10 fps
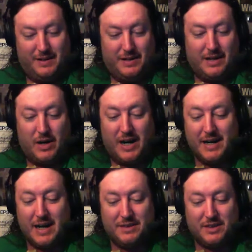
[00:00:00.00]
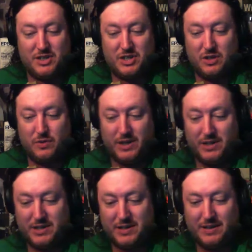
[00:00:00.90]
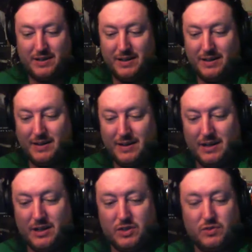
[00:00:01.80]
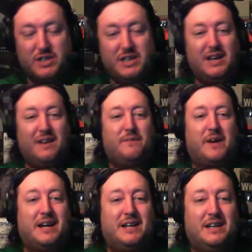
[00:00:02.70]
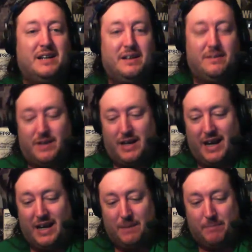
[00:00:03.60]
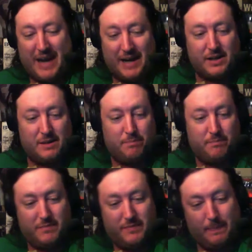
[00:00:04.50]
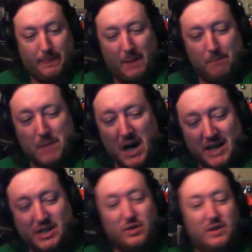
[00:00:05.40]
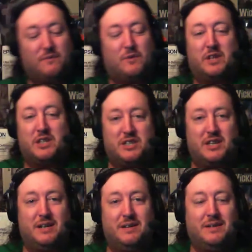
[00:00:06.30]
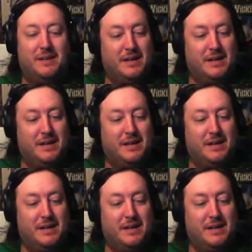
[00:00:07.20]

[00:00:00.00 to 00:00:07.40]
Now, I got this unit to see if I needed a backup mod unit for this thing?